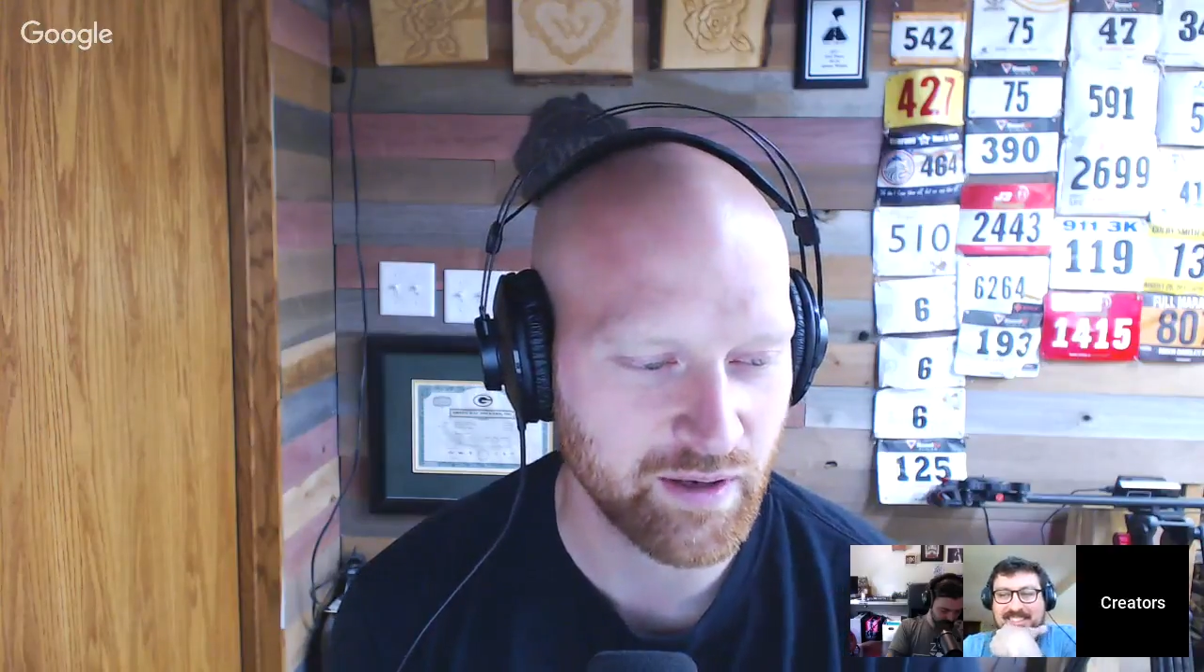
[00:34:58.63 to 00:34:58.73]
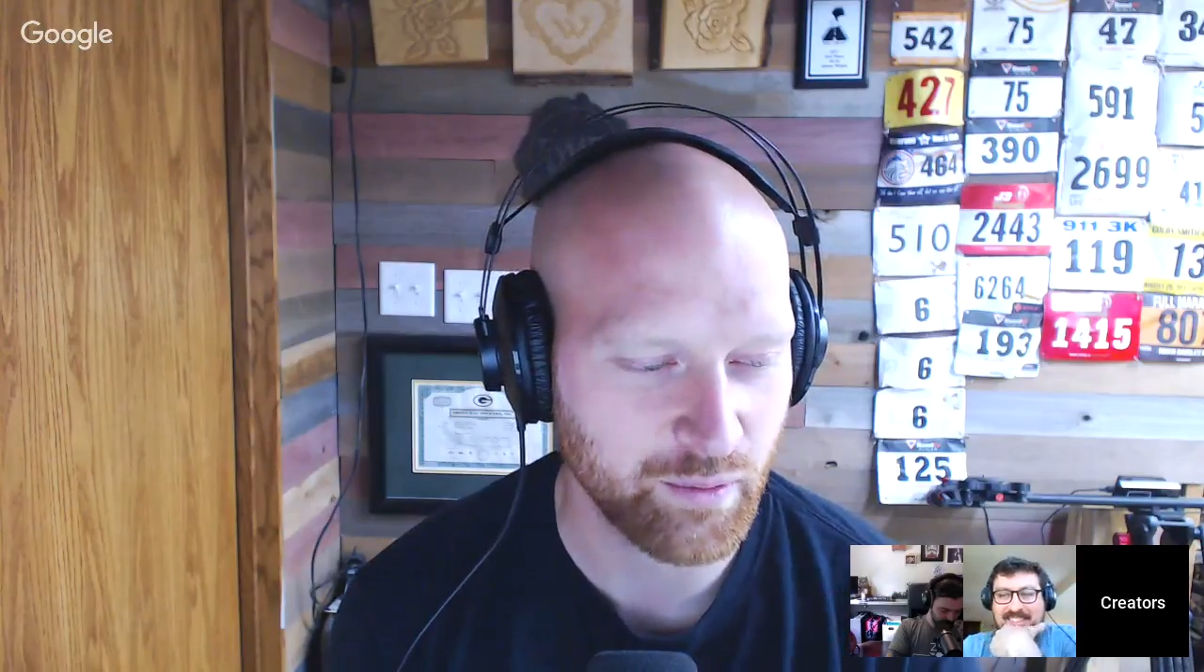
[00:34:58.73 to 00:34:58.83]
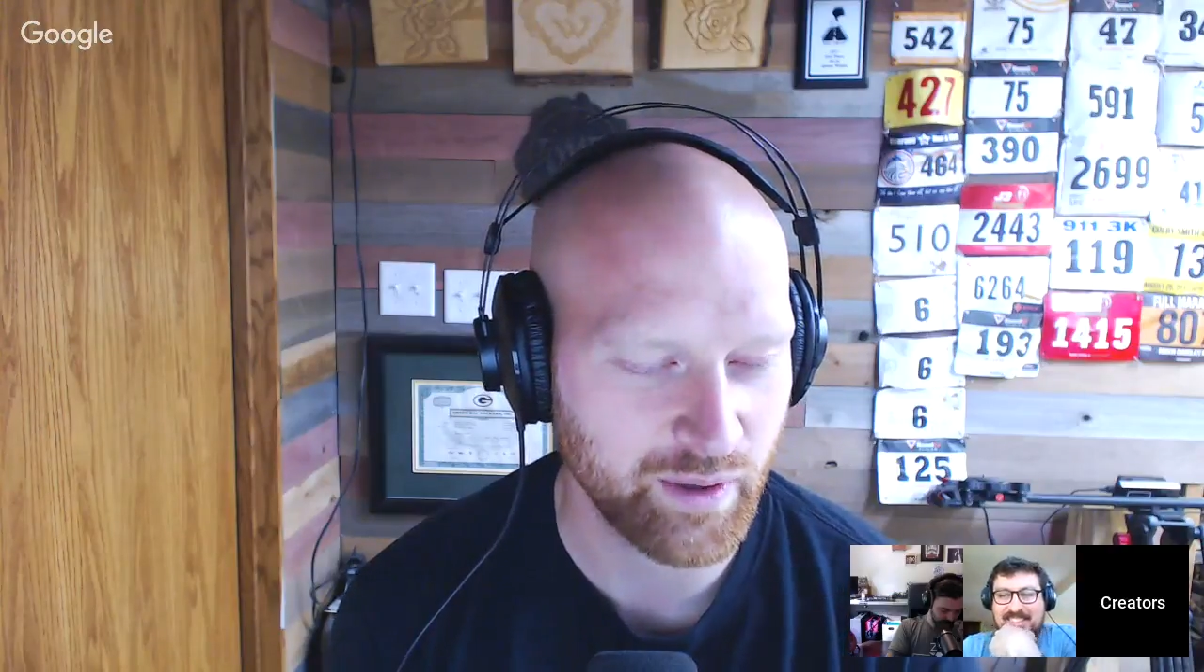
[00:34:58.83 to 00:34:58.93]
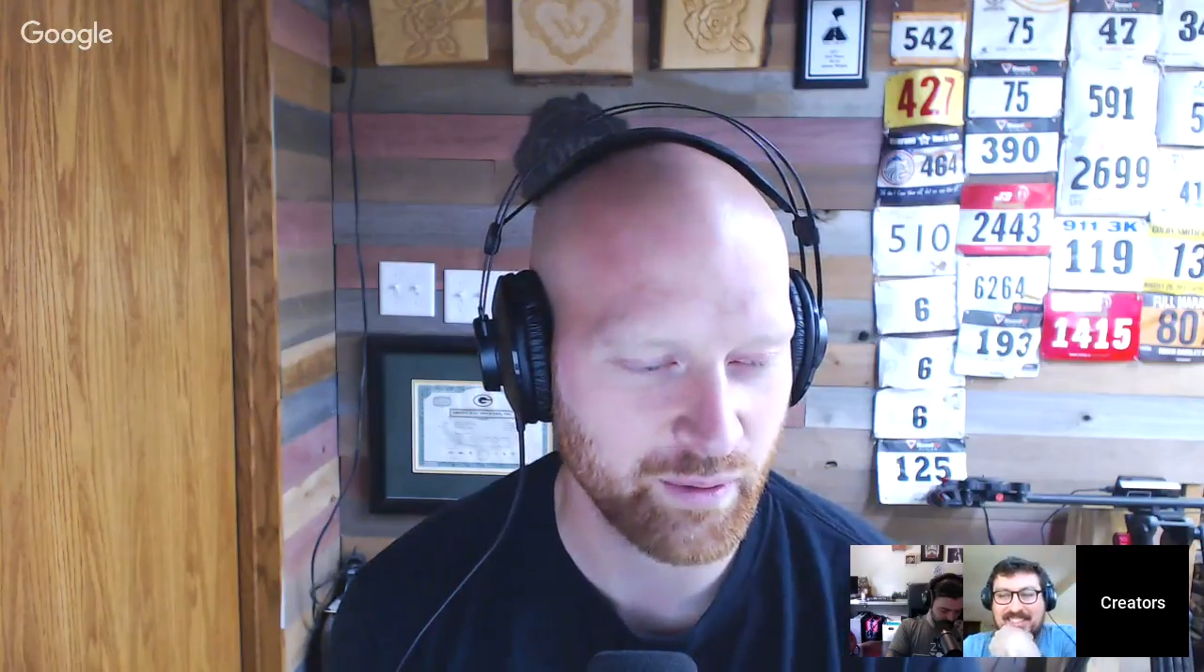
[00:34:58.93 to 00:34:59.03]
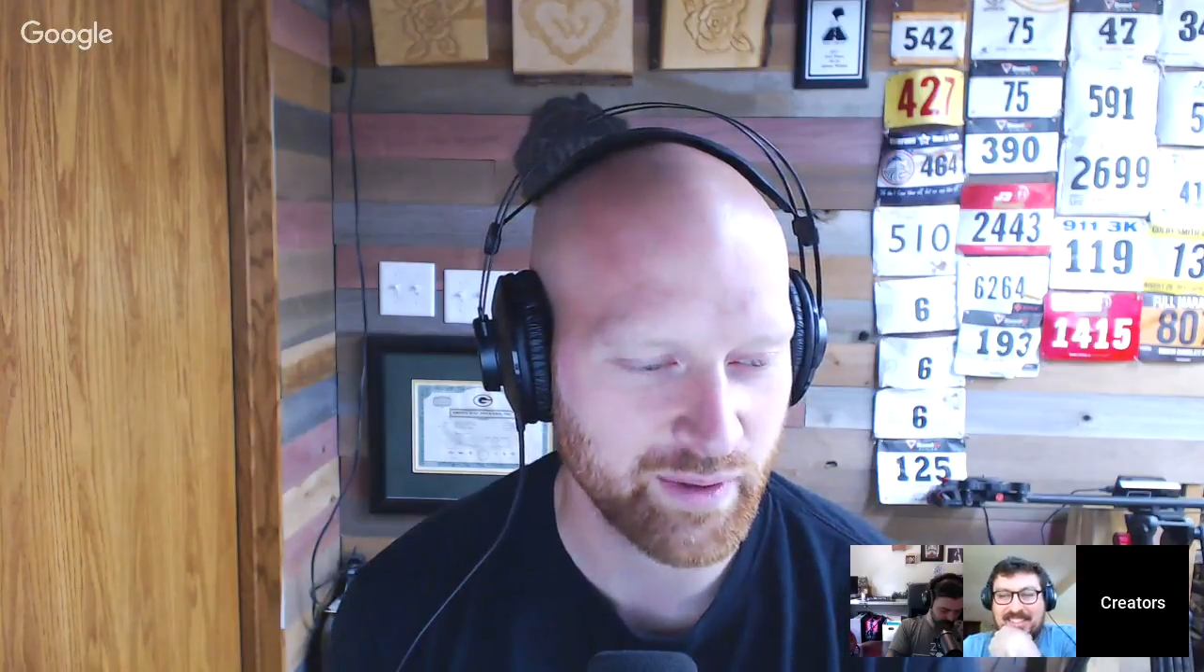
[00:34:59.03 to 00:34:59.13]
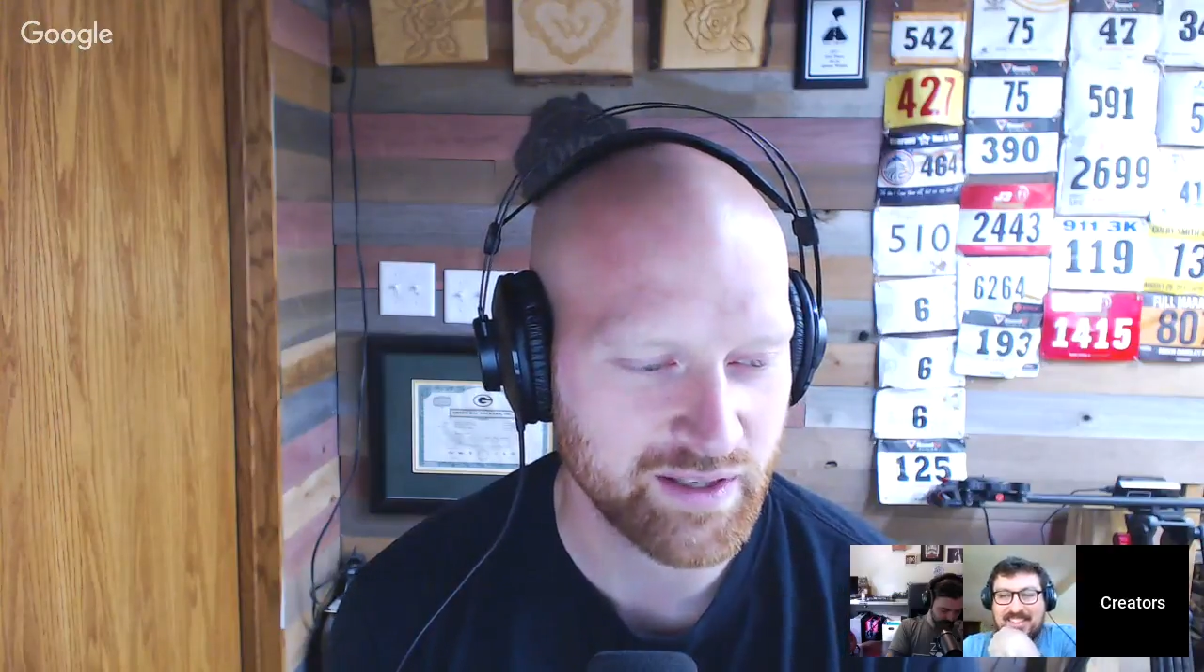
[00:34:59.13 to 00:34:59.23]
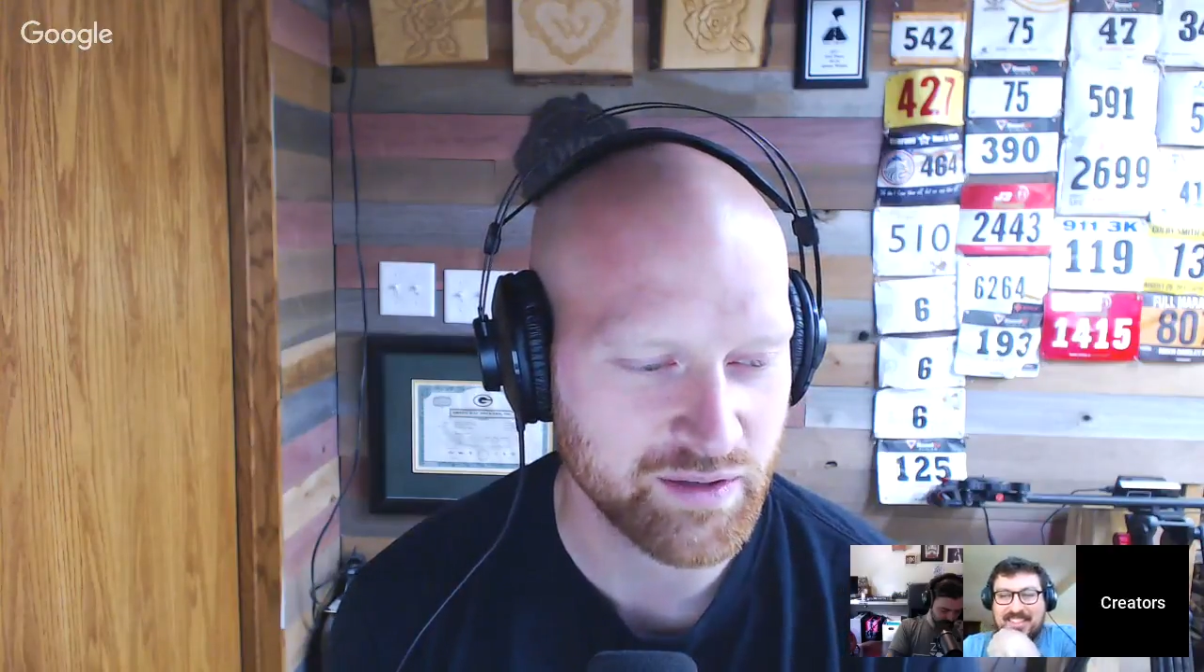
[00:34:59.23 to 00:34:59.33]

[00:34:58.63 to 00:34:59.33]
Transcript: Will, what